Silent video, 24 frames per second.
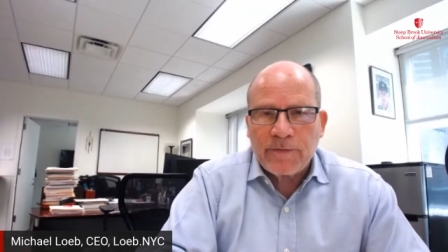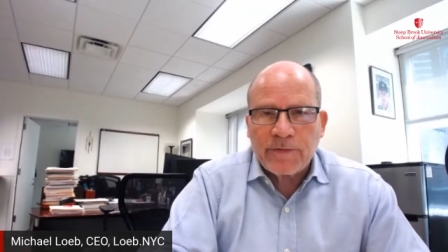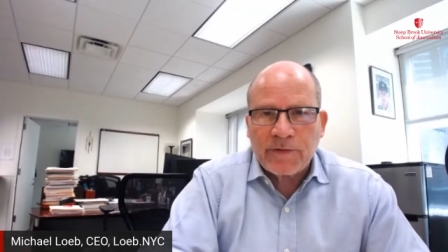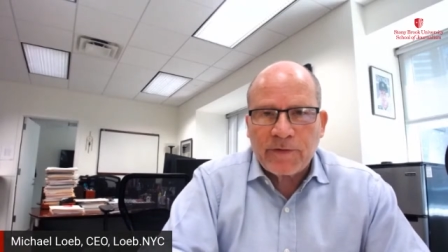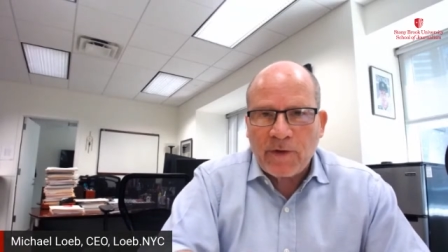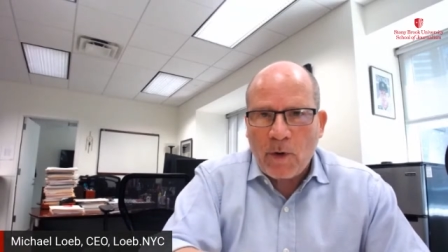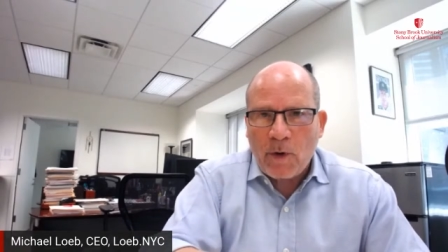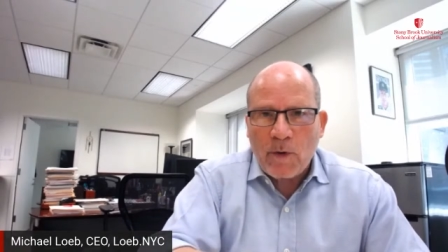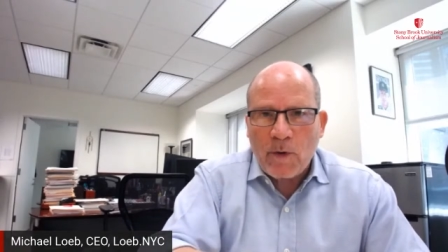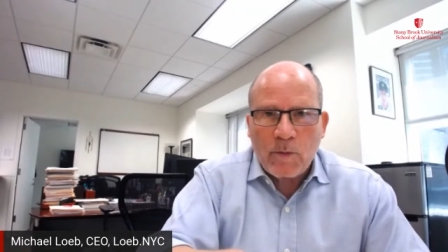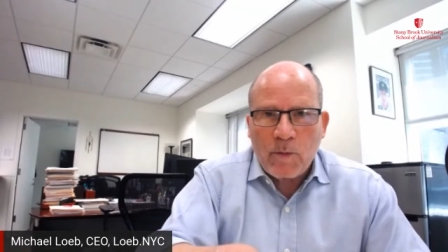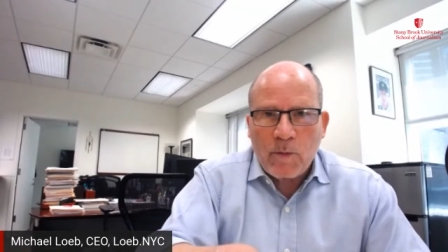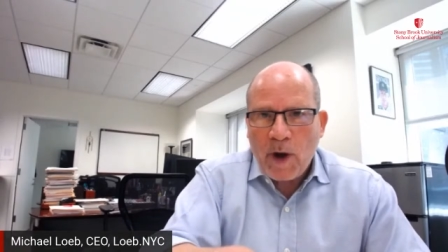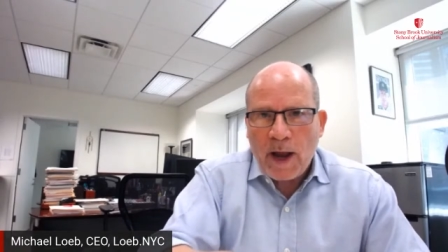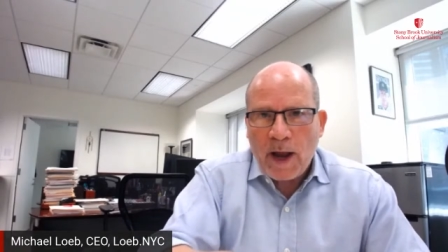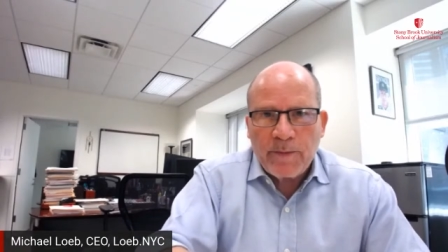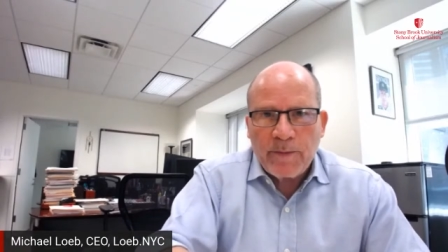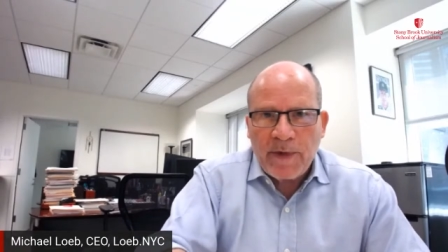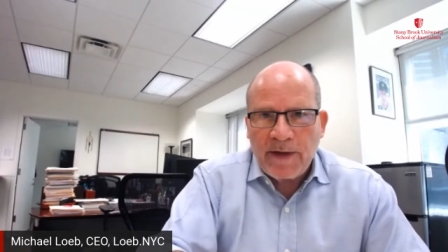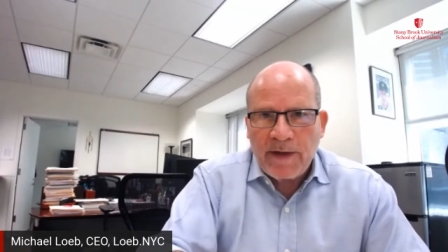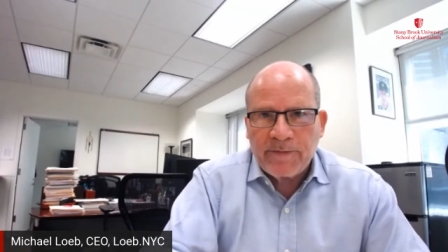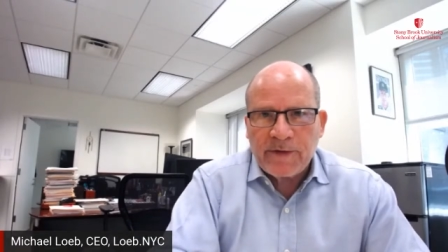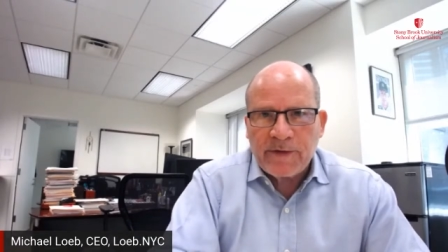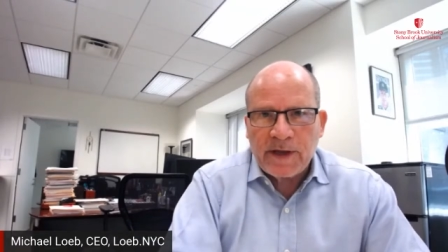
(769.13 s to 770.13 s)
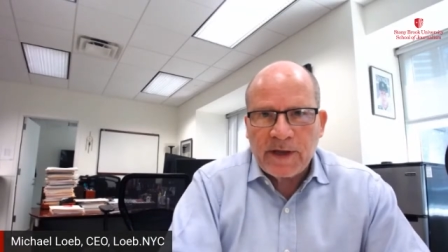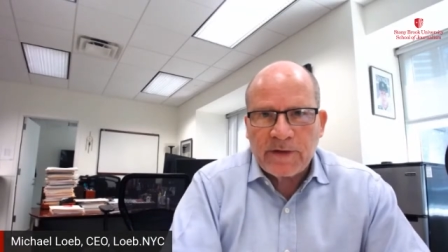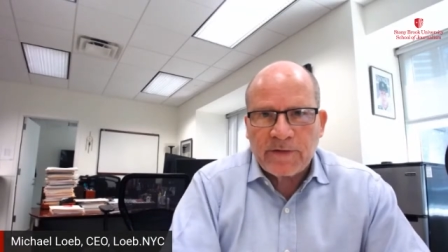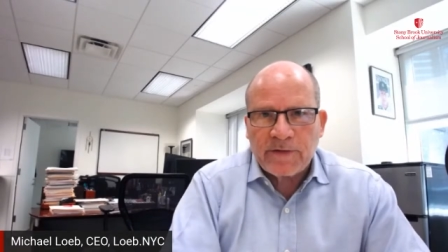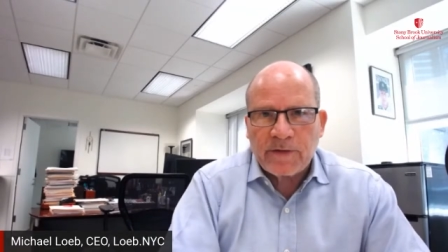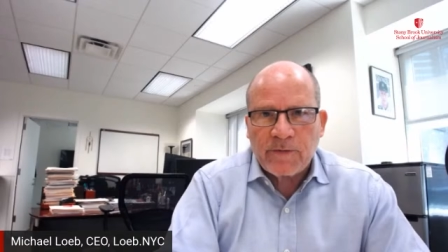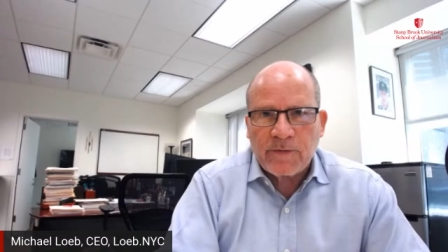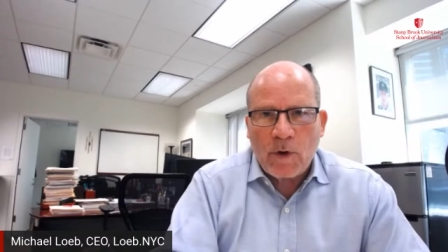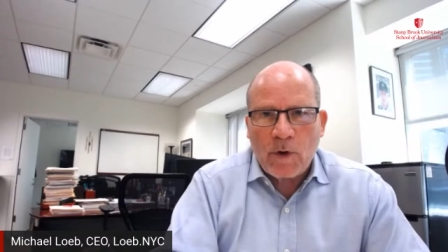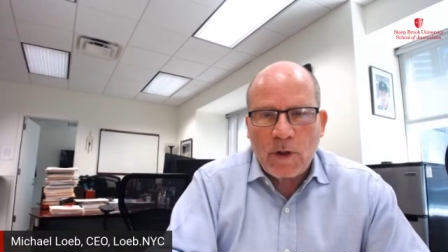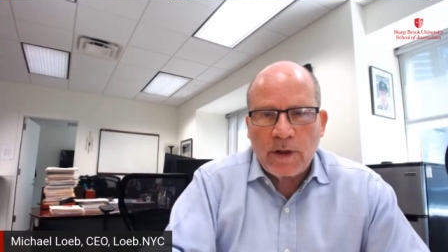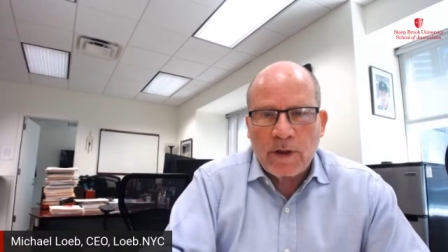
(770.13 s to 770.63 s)
So I'm envious
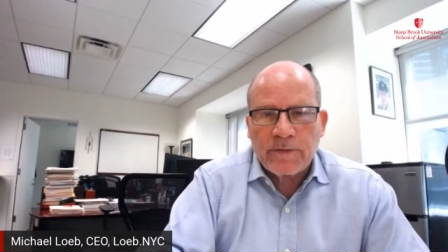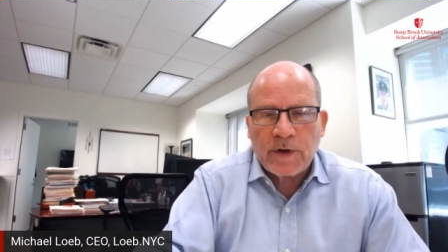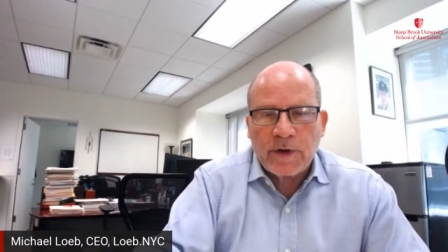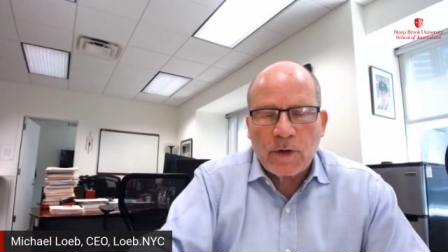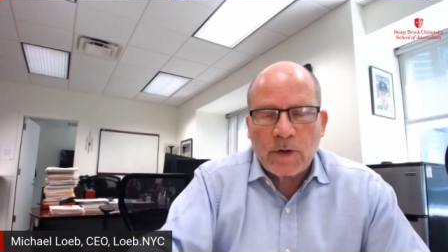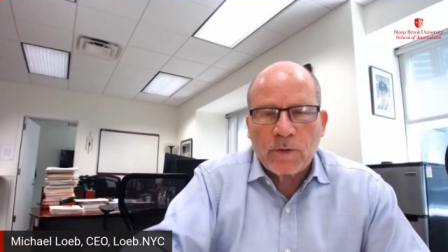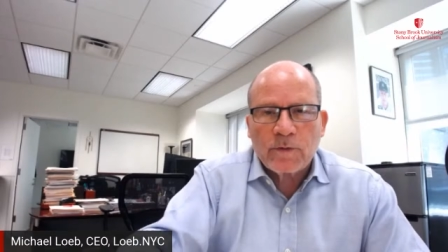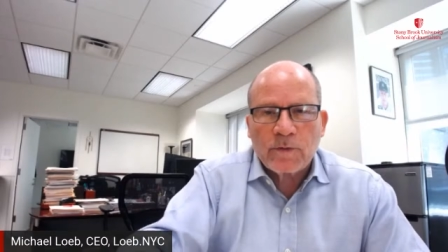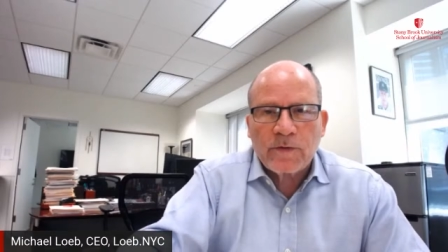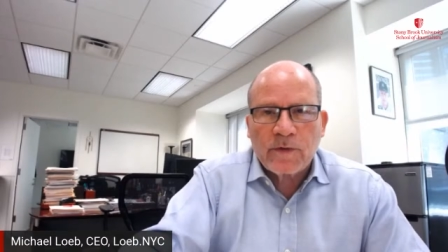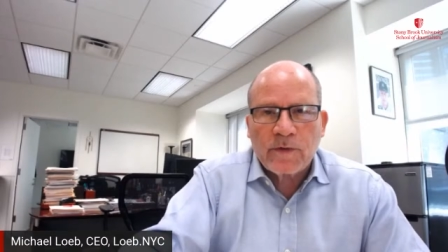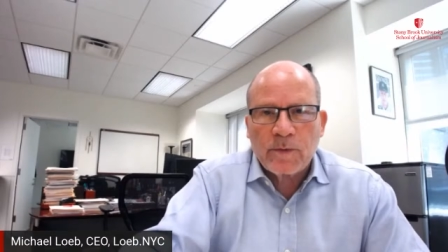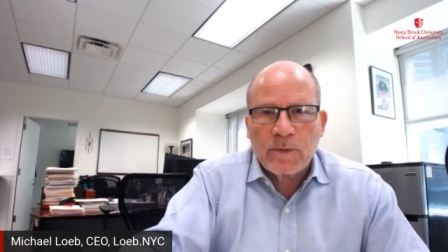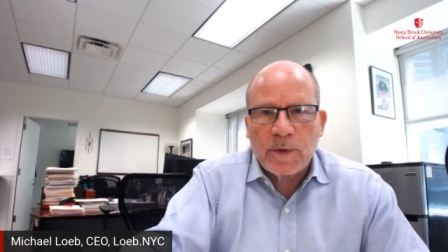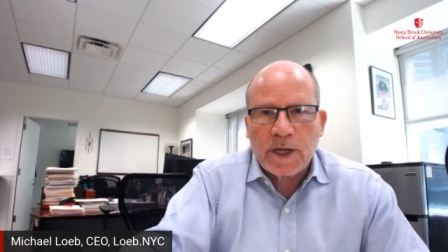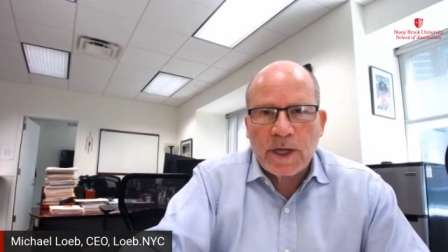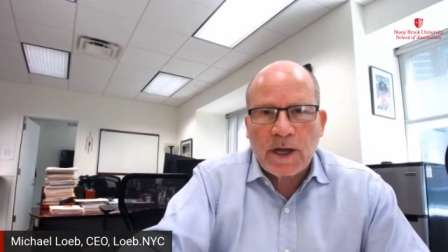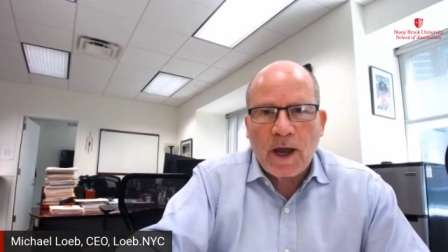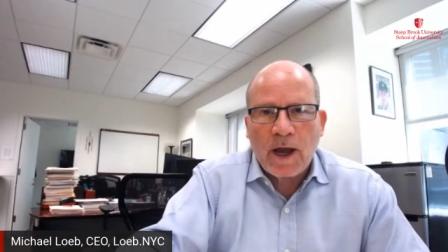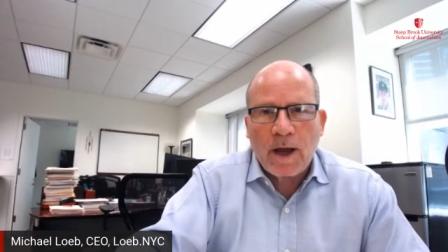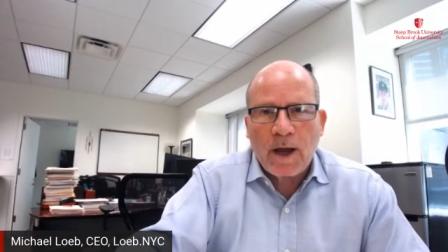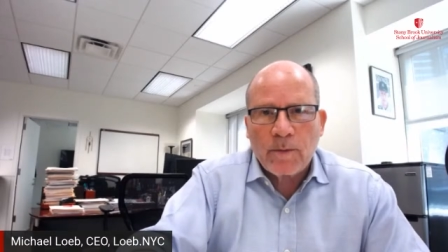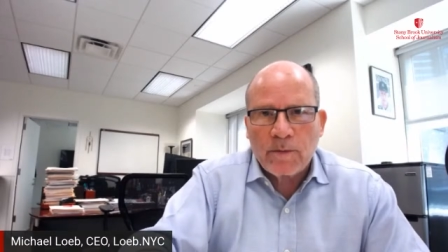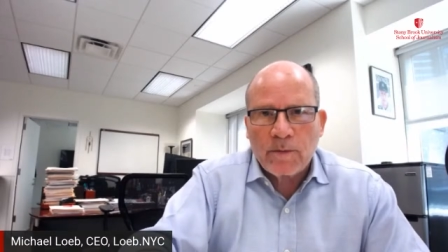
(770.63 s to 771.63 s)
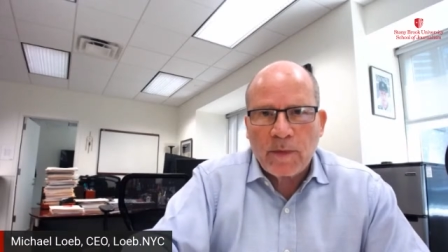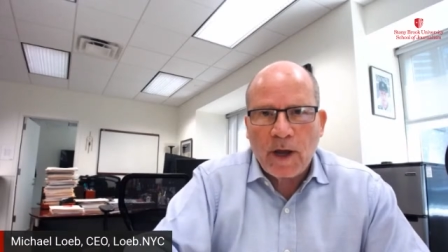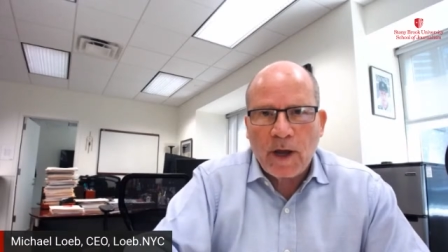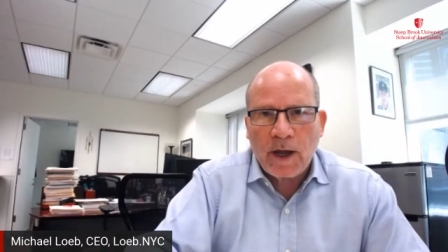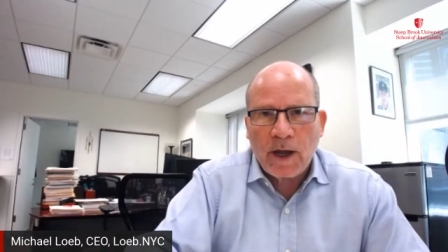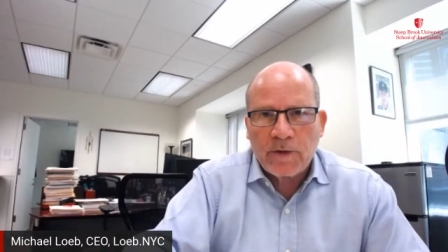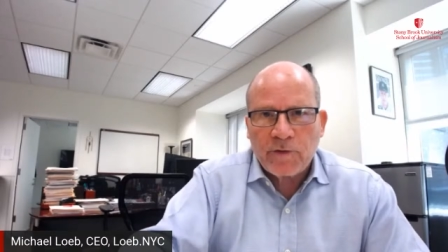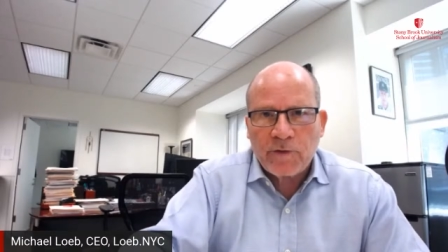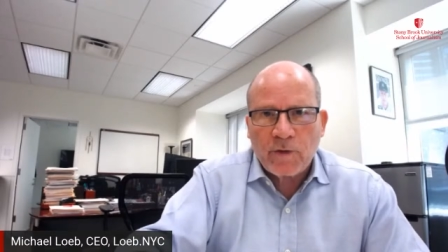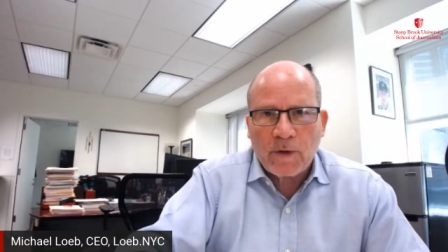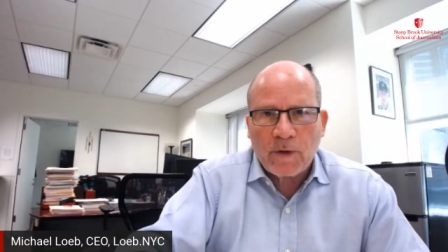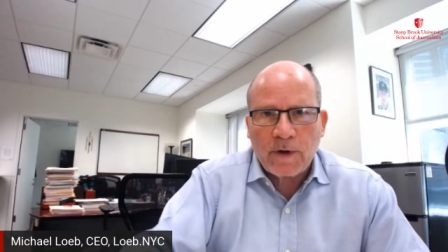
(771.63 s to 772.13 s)
of all of you to become
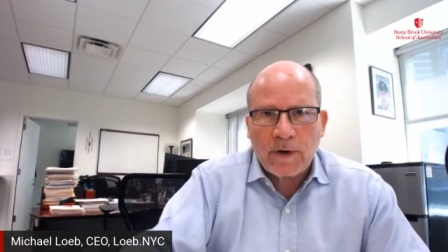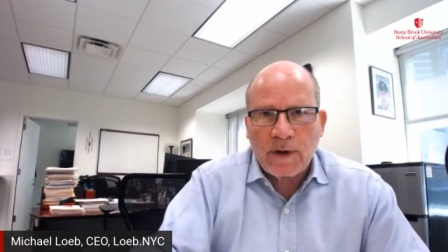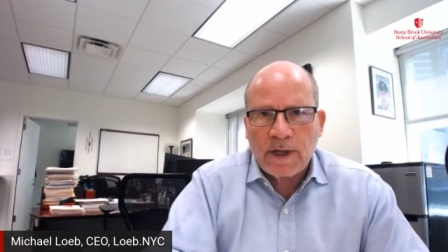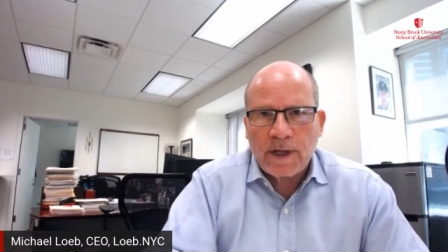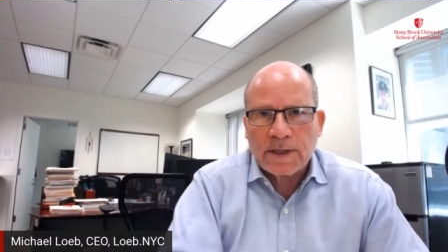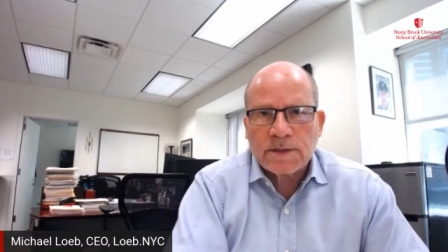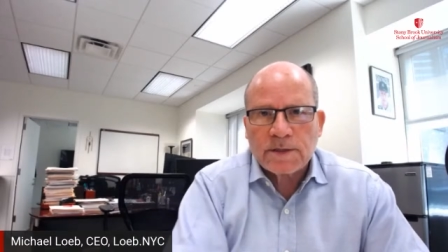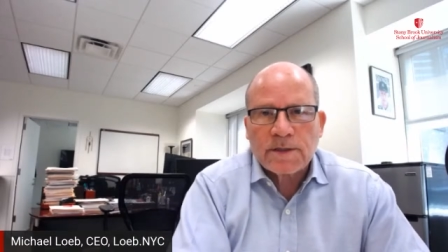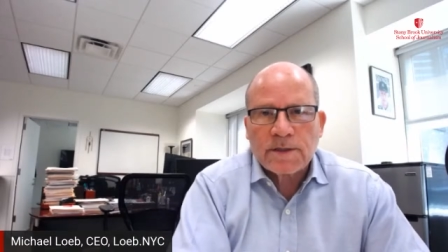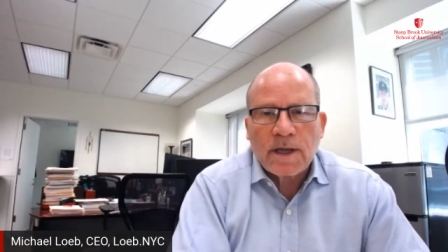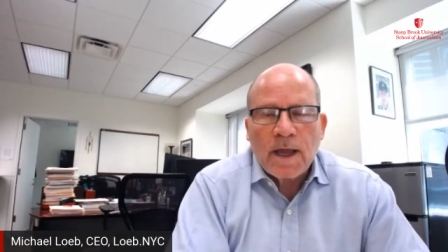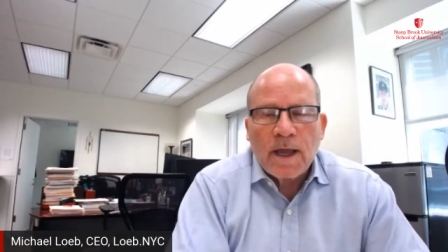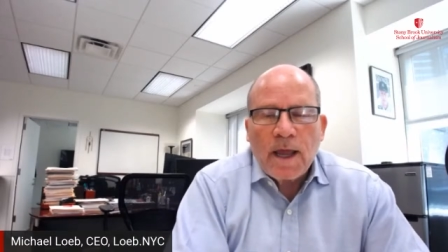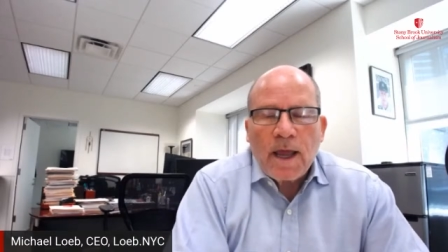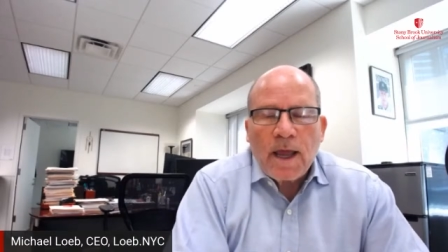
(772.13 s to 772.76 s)
a journalist.